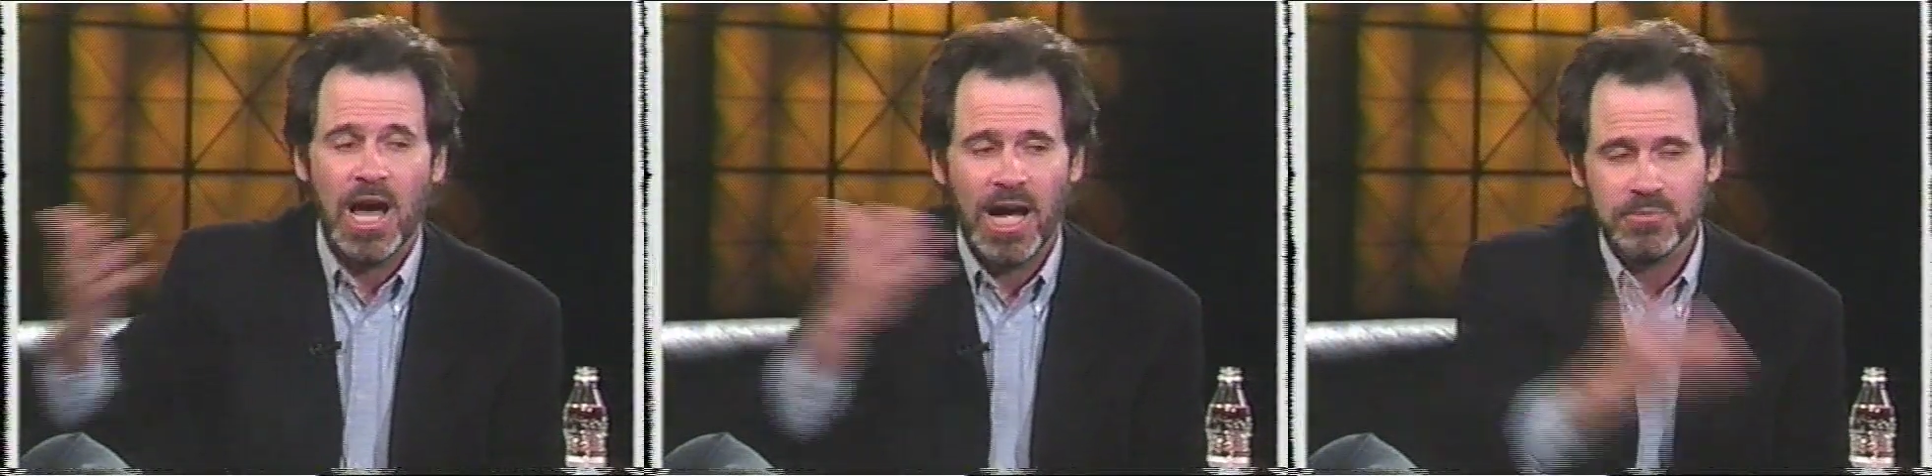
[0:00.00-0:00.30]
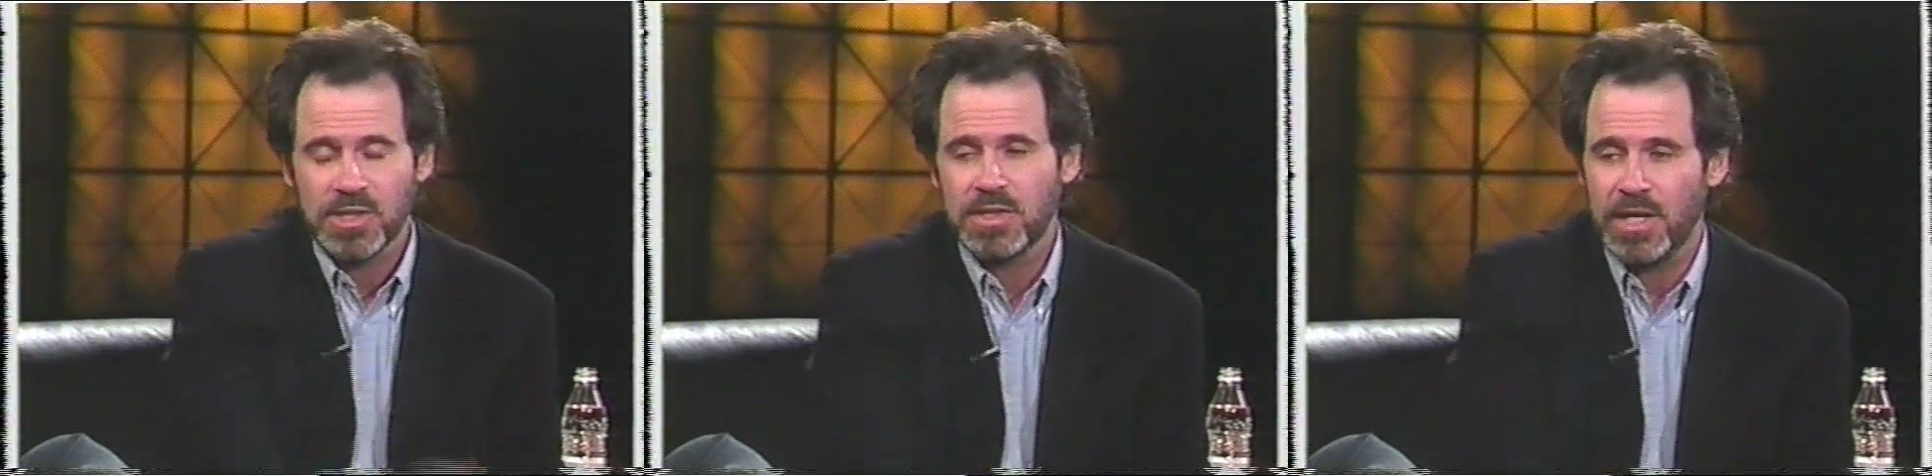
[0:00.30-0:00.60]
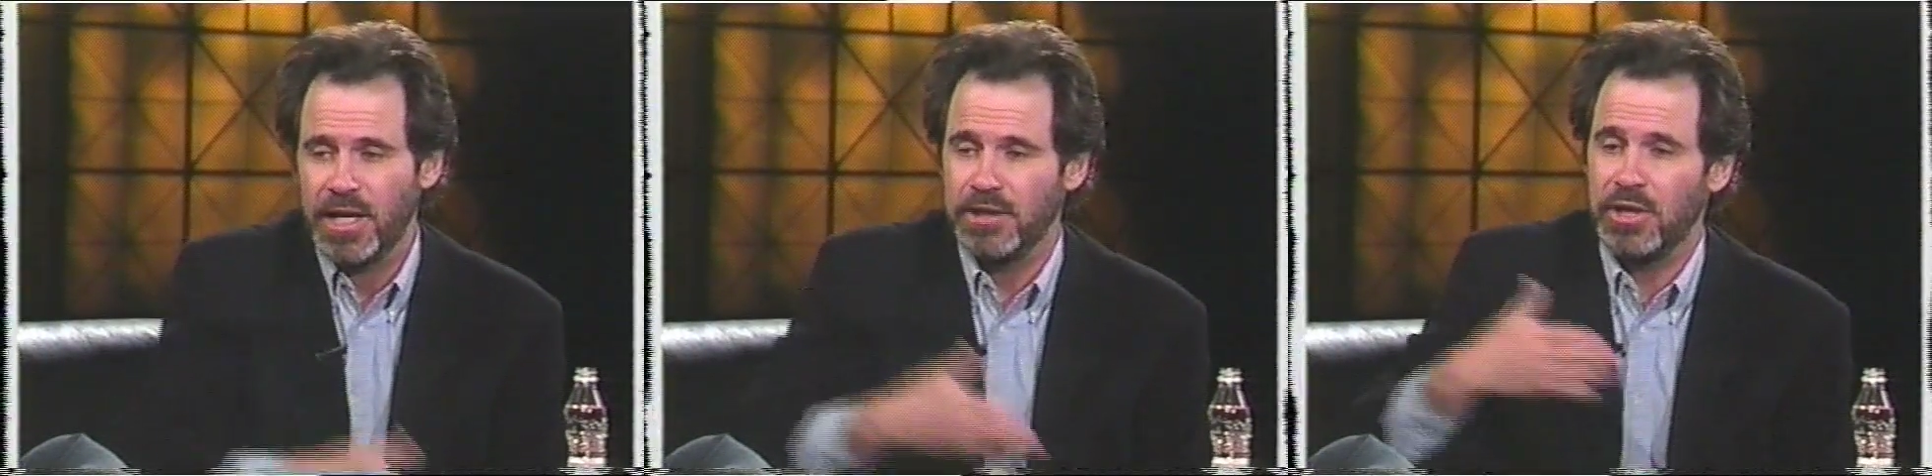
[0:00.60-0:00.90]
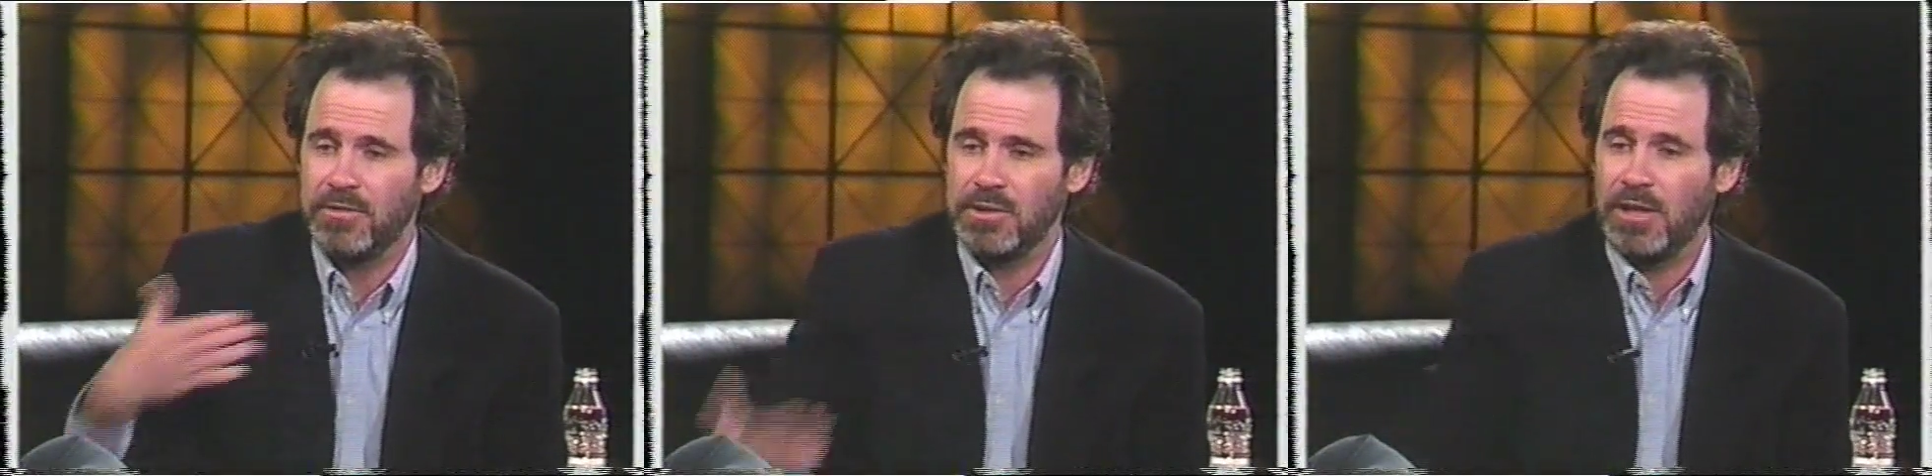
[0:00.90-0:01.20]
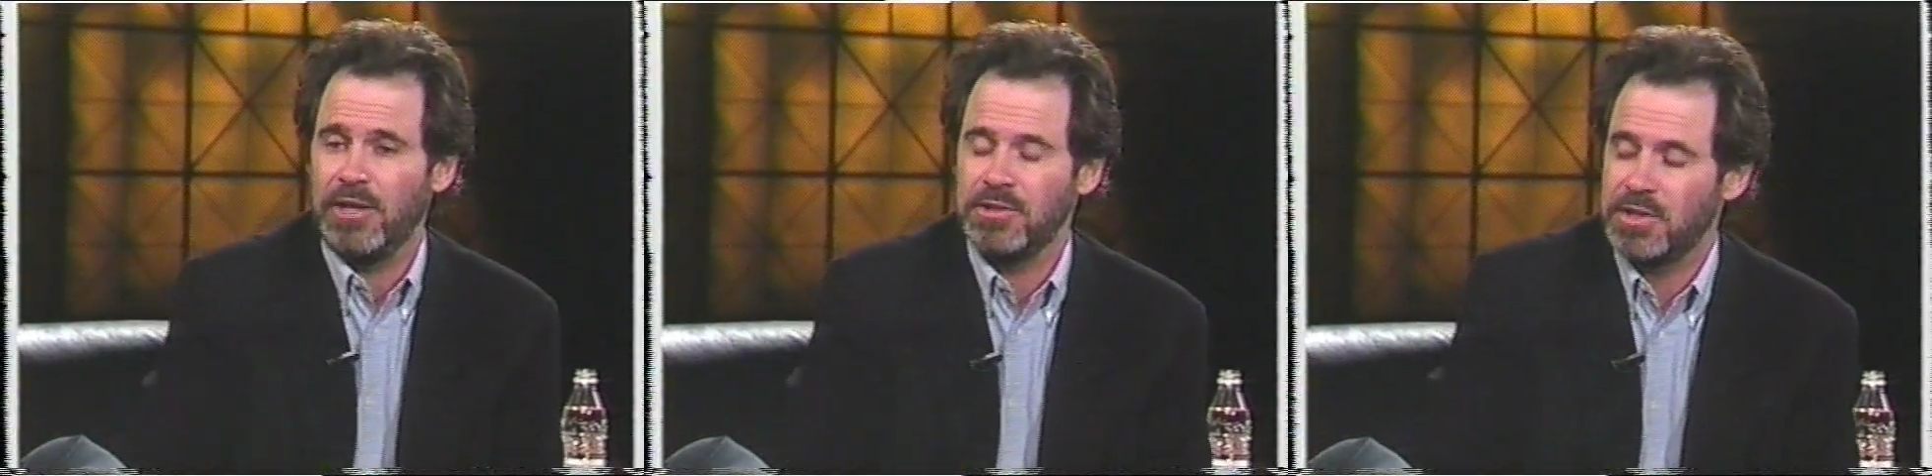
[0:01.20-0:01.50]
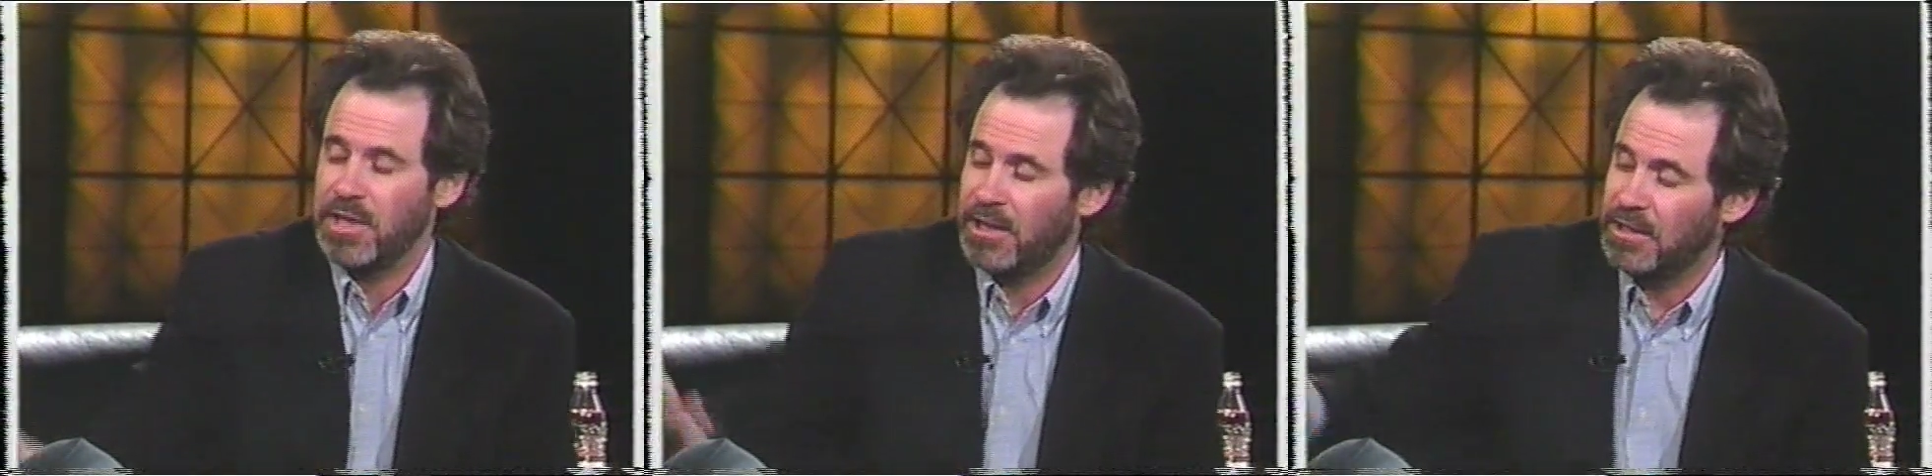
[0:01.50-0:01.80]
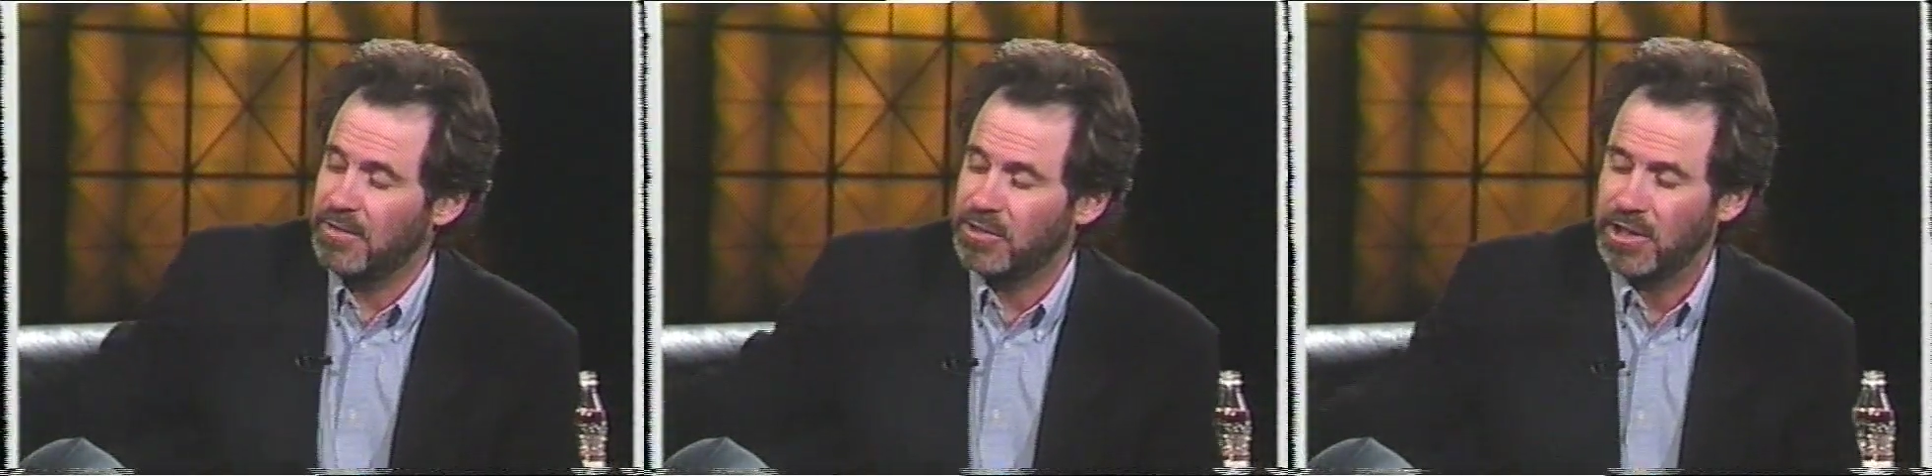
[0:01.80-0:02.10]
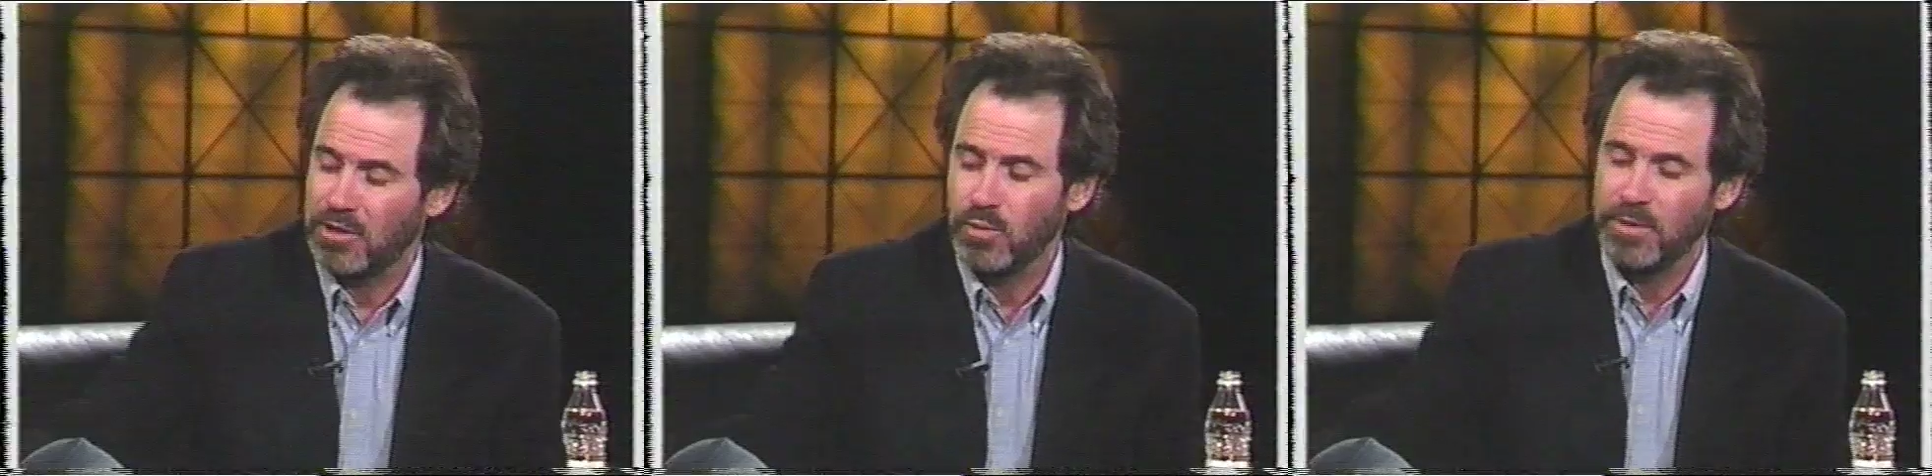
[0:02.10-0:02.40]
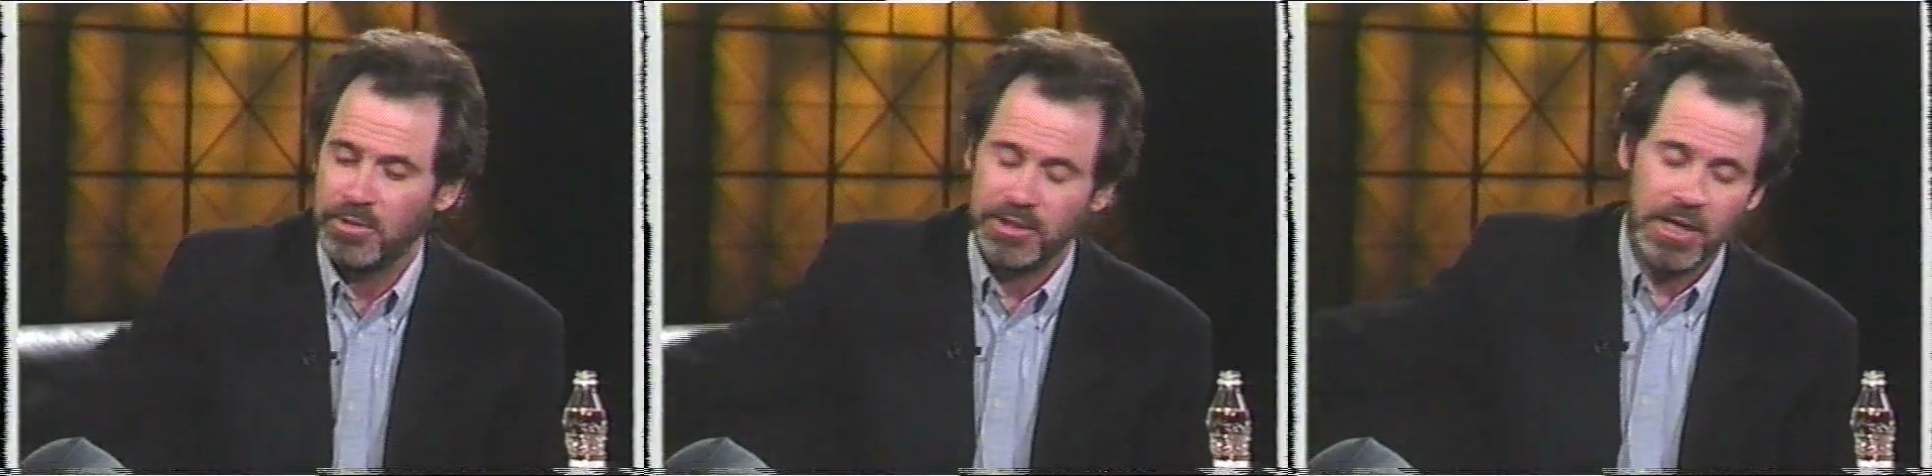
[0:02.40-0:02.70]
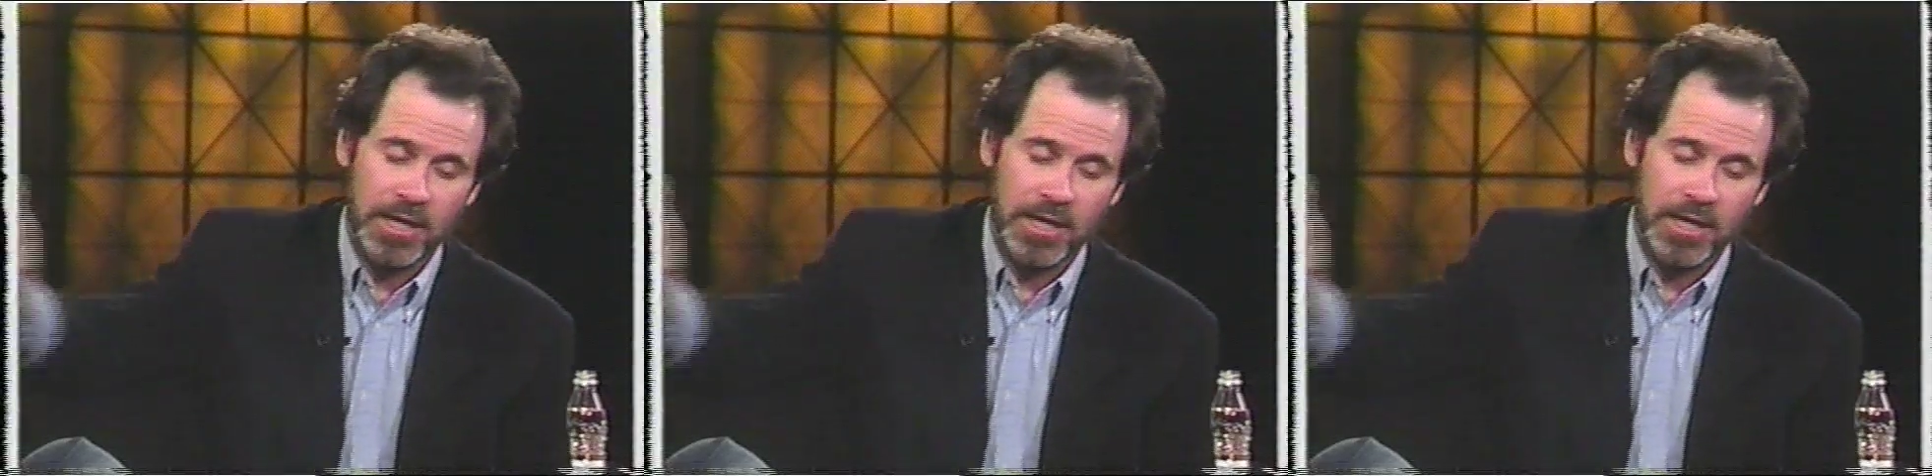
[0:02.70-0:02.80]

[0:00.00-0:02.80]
I'm just saying you have to understand that even young women